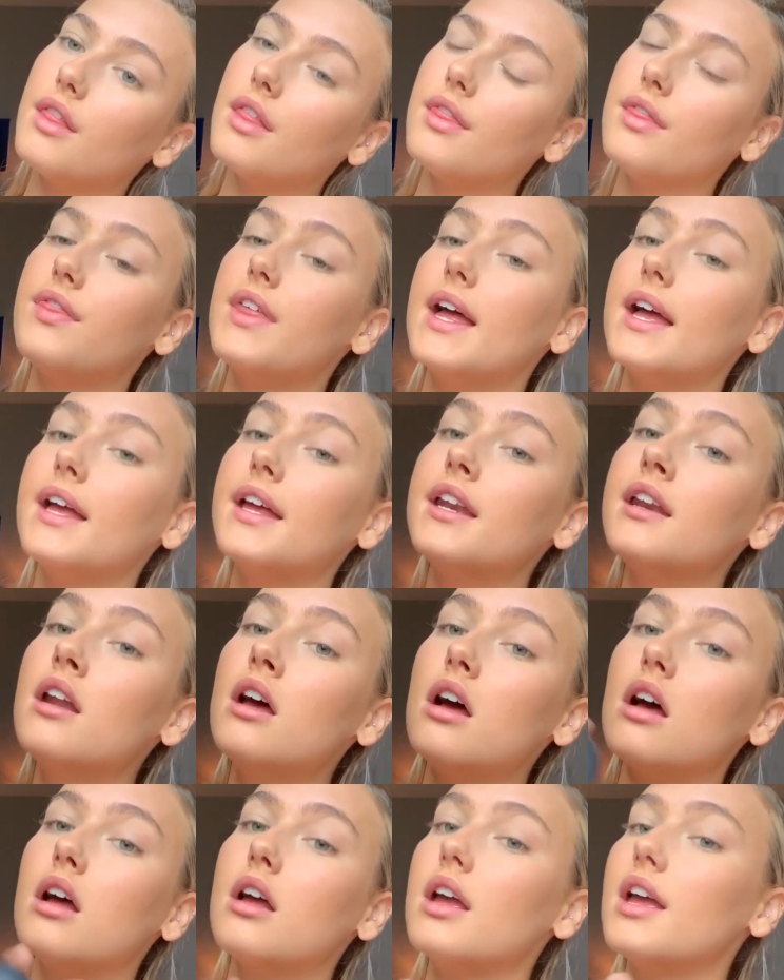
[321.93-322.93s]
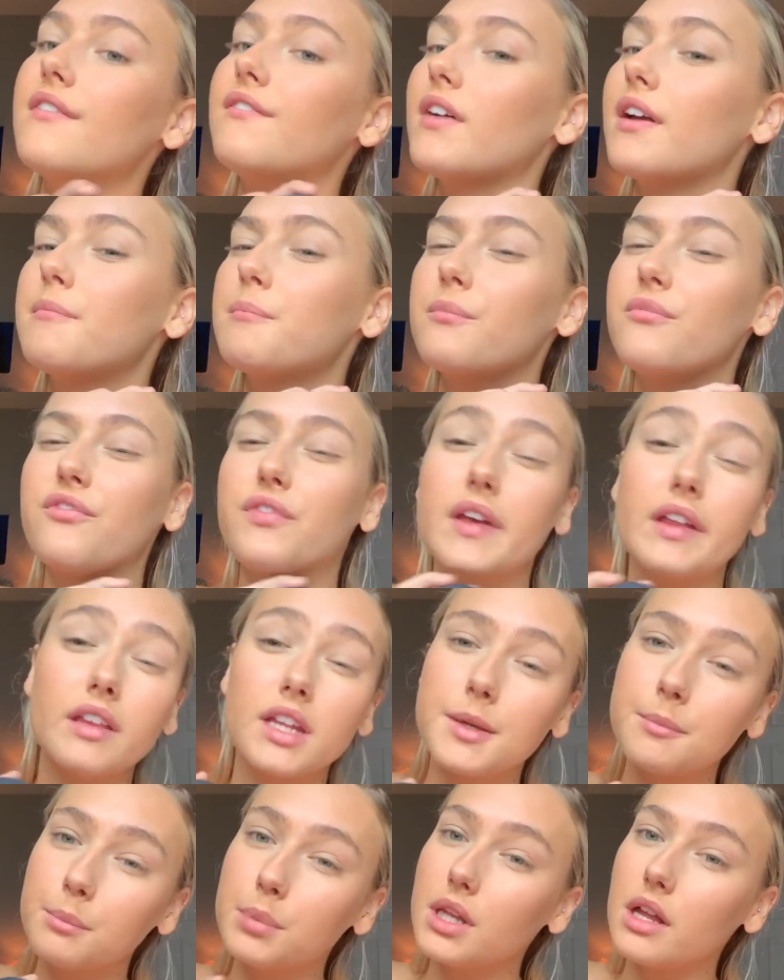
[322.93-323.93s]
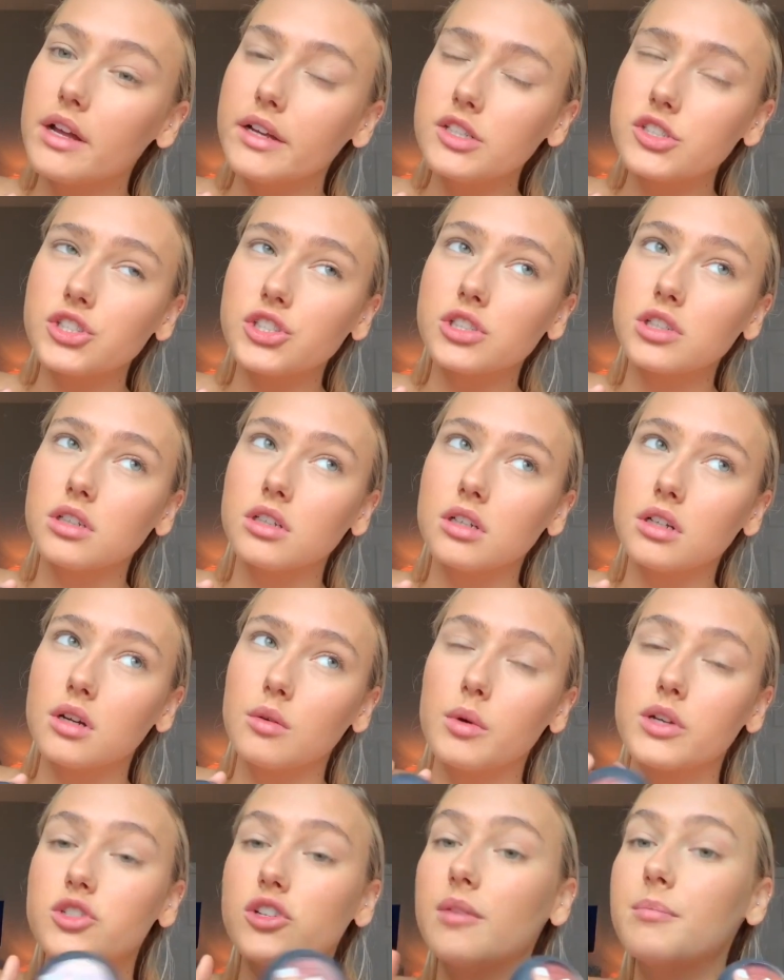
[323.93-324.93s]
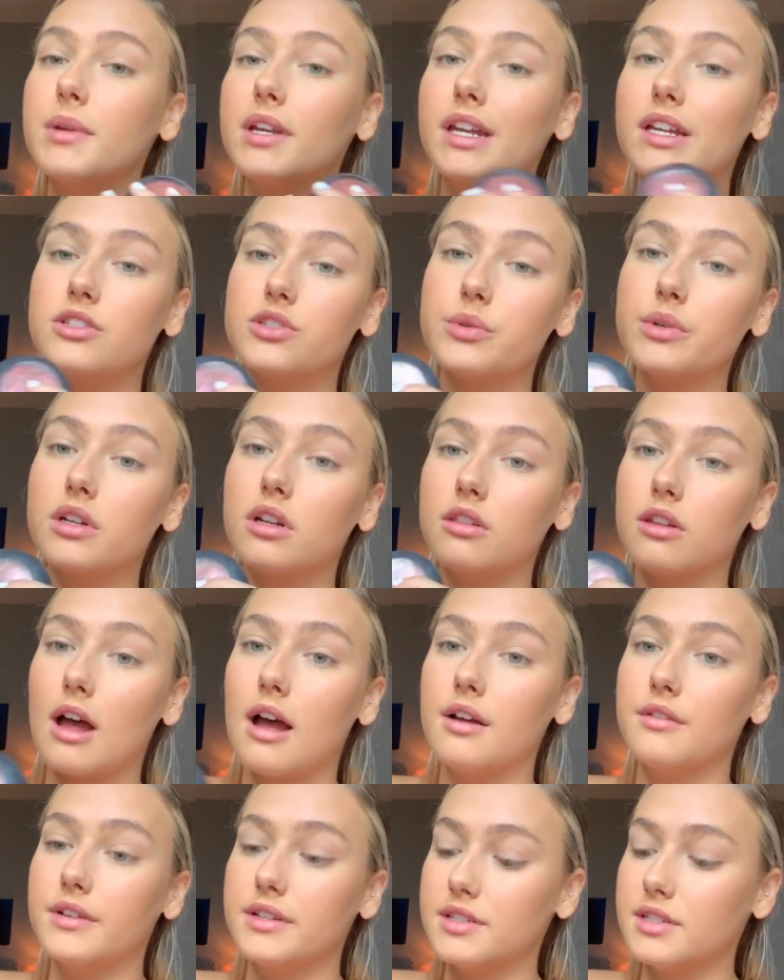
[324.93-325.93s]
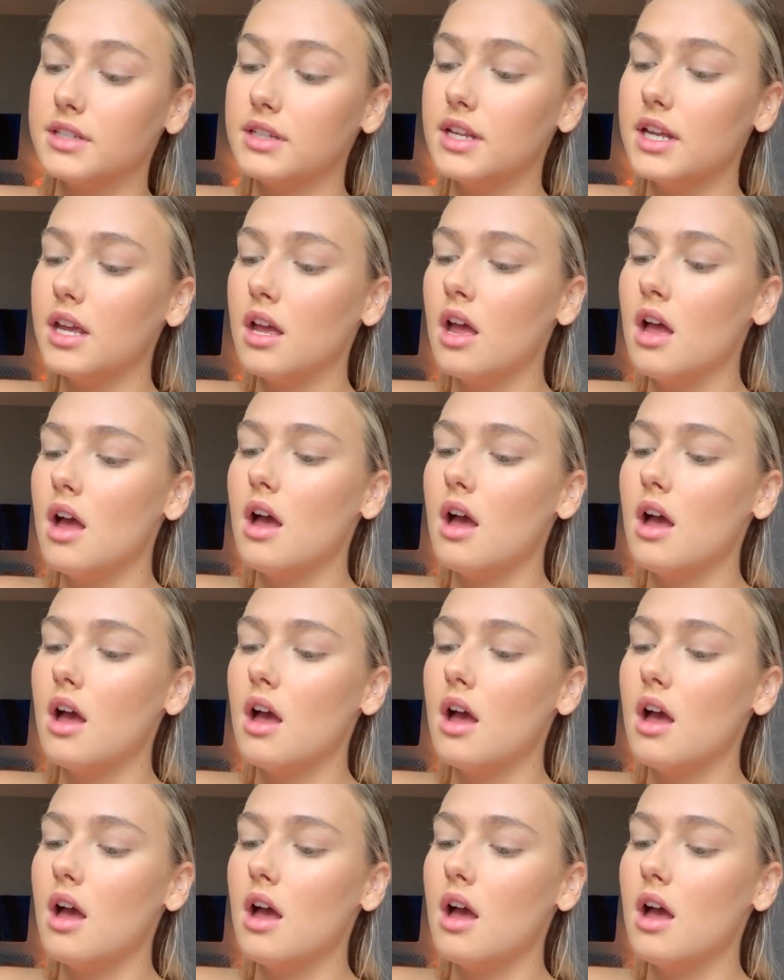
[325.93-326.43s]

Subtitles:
Then if I'm feeling blush, which I've been into it a lot recently,